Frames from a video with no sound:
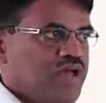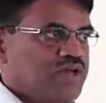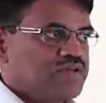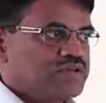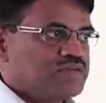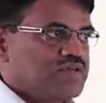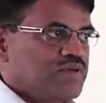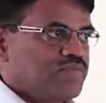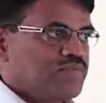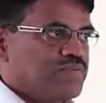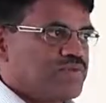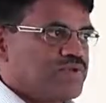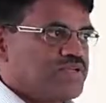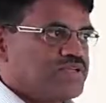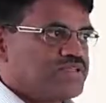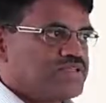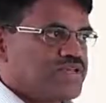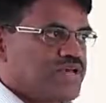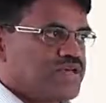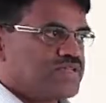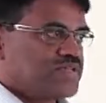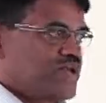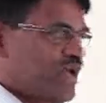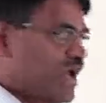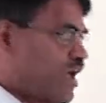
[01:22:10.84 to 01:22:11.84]
somebody
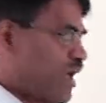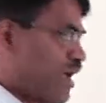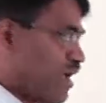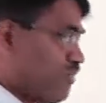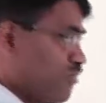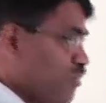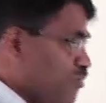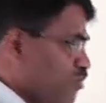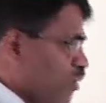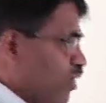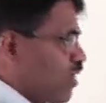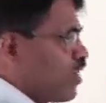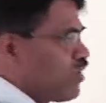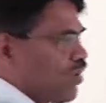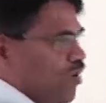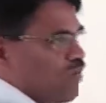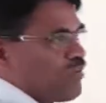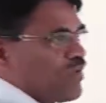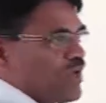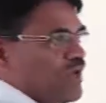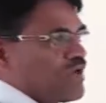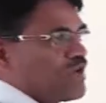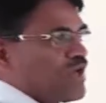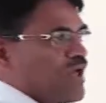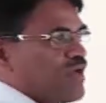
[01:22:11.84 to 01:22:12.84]
says I have a
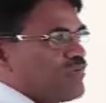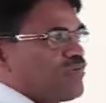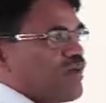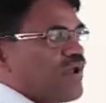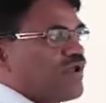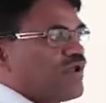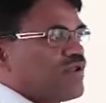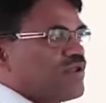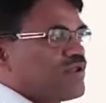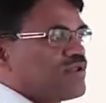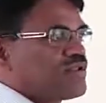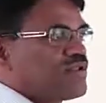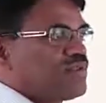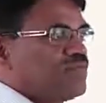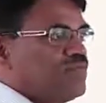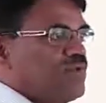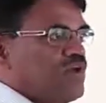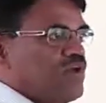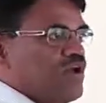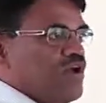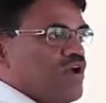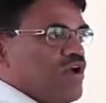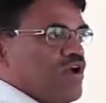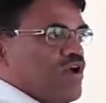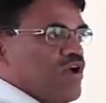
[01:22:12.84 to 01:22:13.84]
polynomial time algorithm
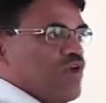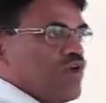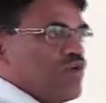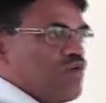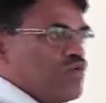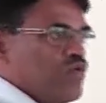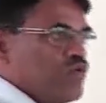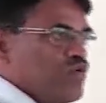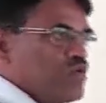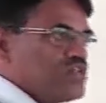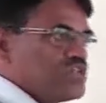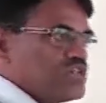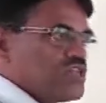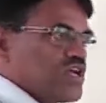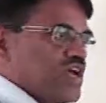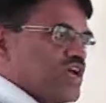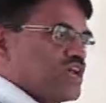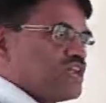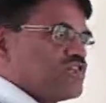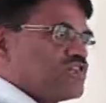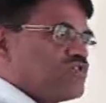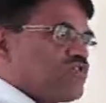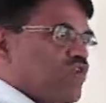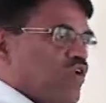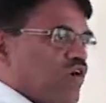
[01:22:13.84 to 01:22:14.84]
which
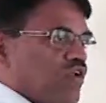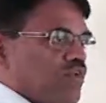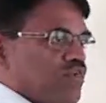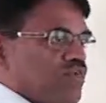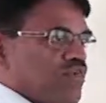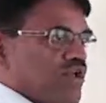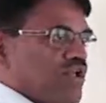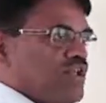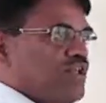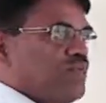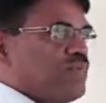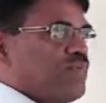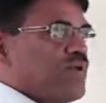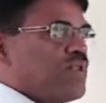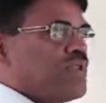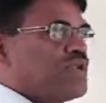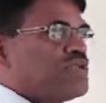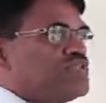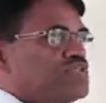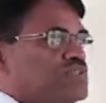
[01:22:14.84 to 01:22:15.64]
can solve independence